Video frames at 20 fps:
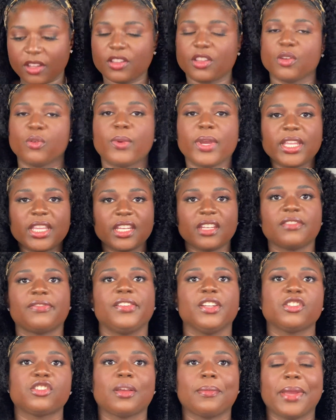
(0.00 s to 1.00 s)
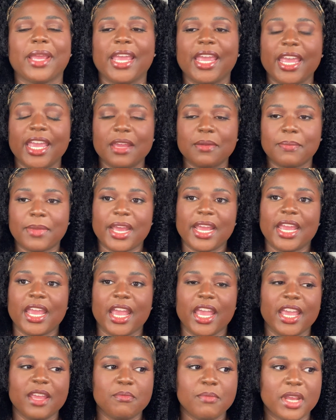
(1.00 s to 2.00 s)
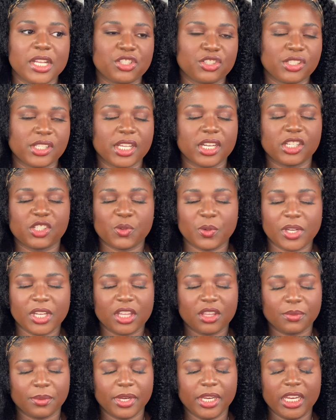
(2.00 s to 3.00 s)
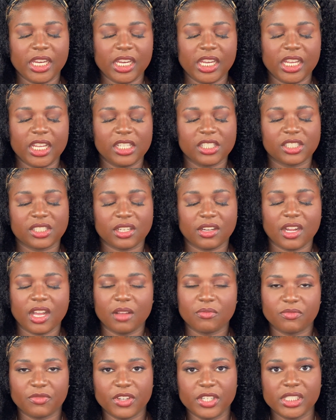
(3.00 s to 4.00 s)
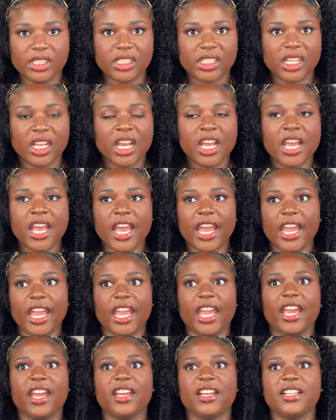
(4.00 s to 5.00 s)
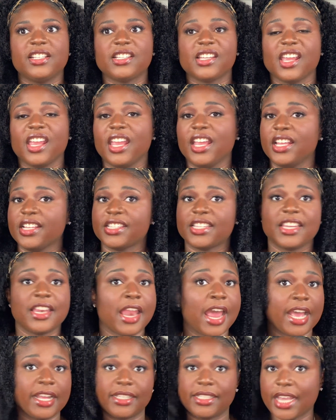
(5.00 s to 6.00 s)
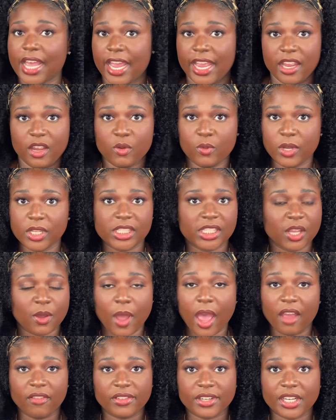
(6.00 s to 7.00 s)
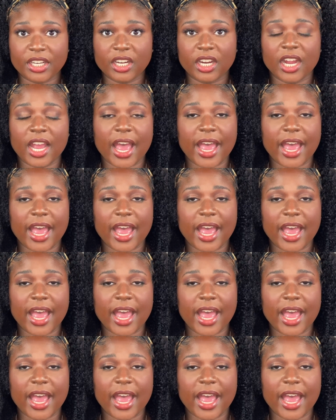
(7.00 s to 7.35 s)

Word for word: The way that it feels on my head measures at a 23-inch circumference and it's not tight whatsoever.